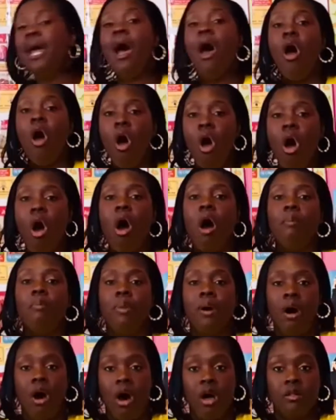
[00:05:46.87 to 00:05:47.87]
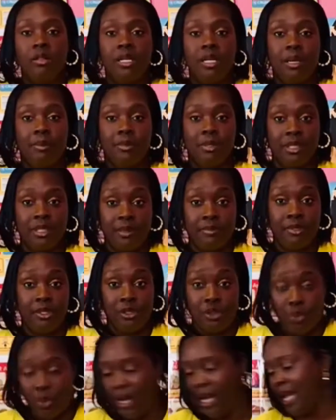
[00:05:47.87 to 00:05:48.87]
all, but all the numbers up to 20.
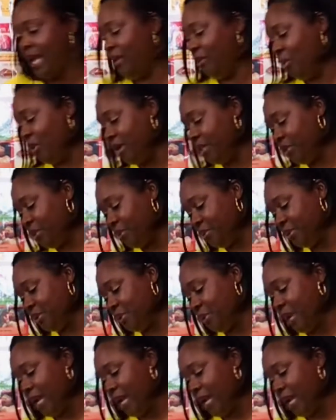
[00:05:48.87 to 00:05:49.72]
1 through 20.